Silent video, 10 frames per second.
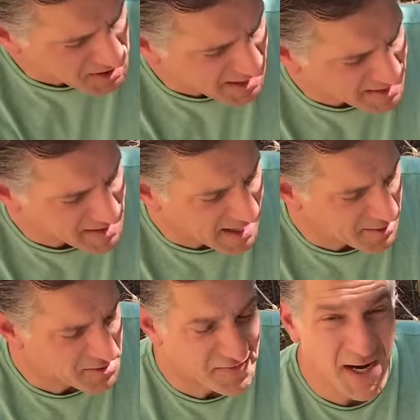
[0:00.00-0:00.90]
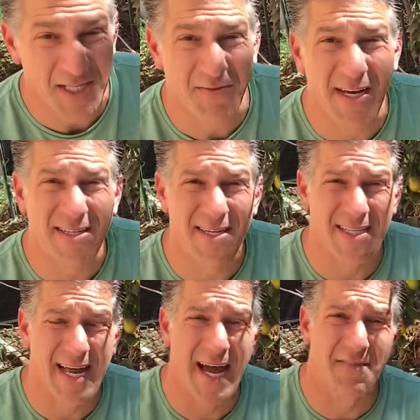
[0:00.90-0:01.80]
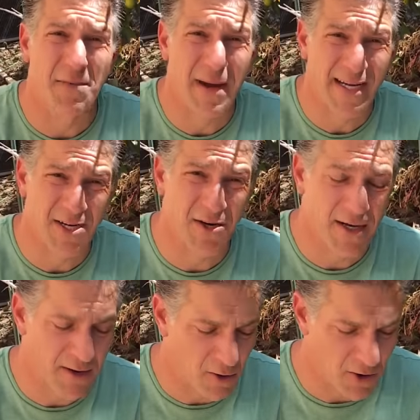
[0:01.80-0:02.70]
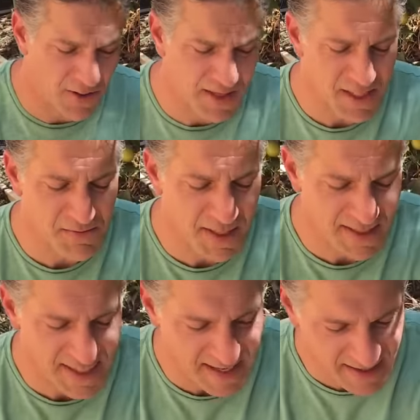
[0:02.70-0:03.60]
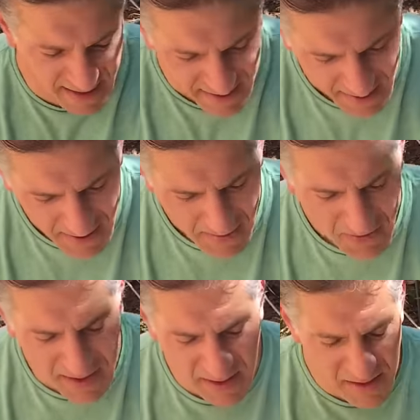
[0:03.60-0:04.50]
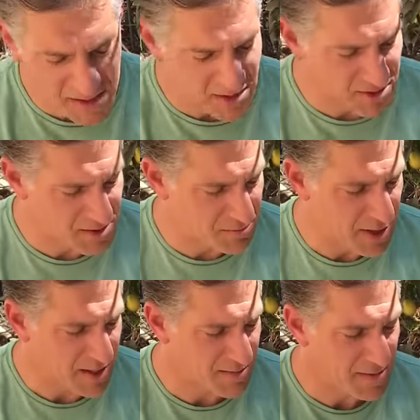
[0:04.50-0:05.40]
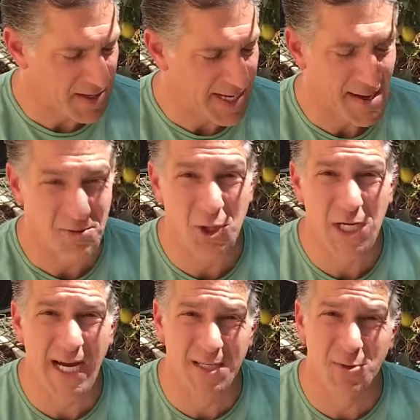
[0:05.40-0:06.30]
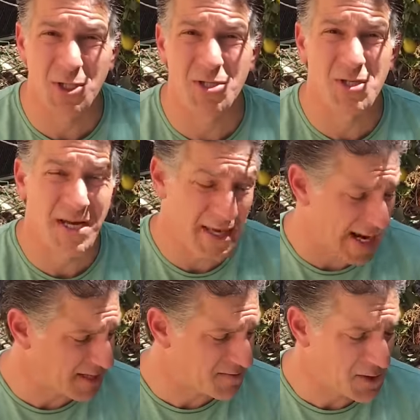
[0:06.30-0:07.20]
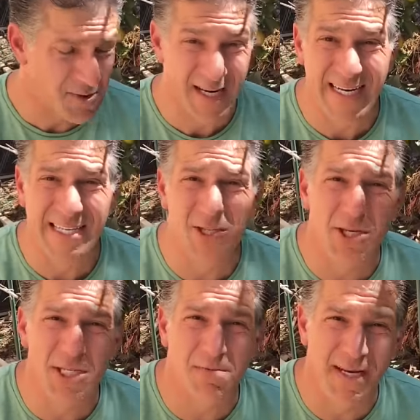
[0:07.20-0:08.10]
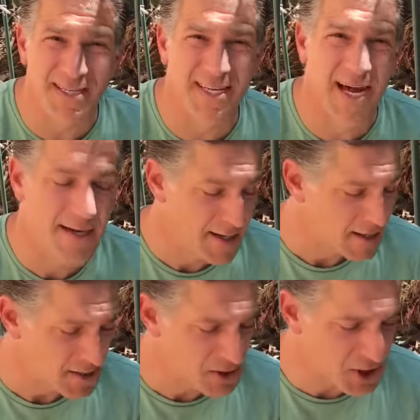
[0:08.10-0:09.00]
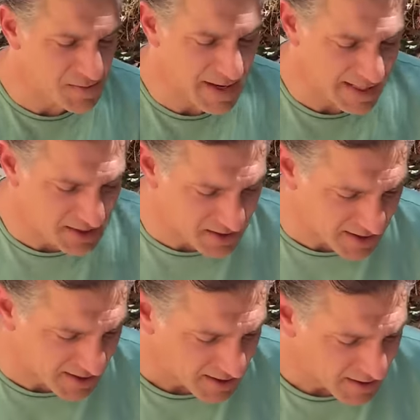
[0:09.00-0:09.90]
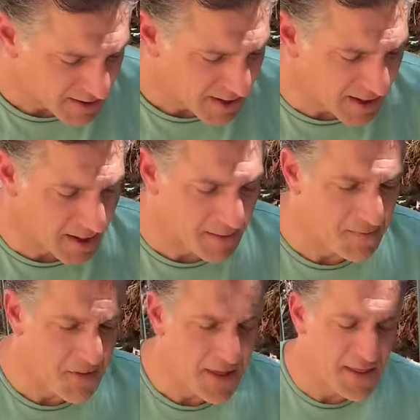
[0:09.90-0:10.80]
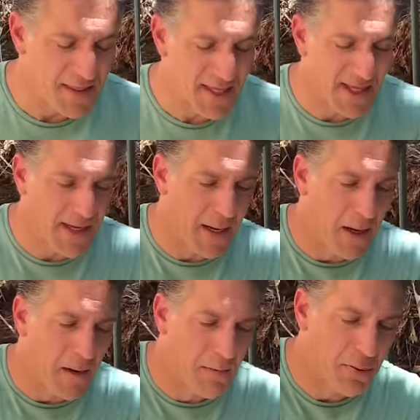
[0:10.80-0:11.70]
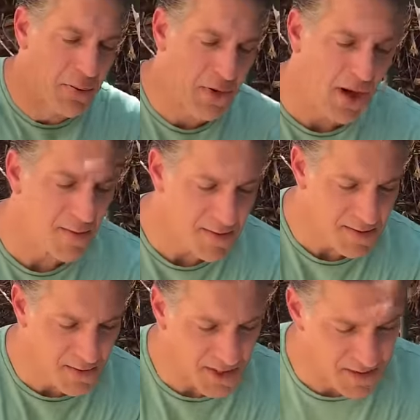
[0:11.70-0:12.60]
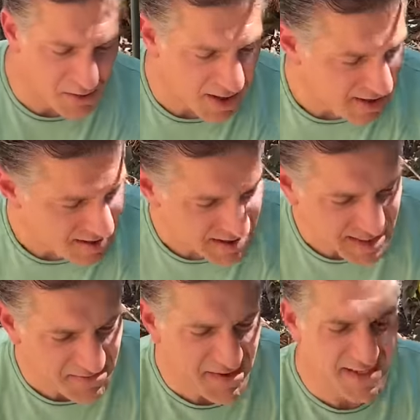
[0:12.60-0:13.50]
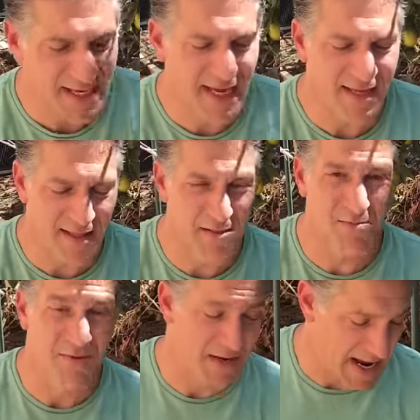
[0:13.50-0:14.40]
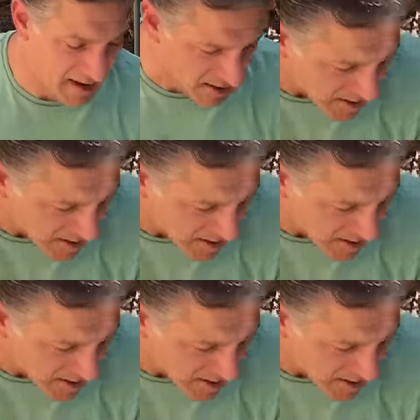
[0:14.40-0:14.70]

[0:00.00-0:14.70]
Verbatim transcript: just has the iron phosphate and doesn't have the bacteria or the spinosad in it. Then this here is a product made by Captain Jack's, which is, the active ingredient is just spinosad, so just bacteria. Um, the problems with these products is, if I take this now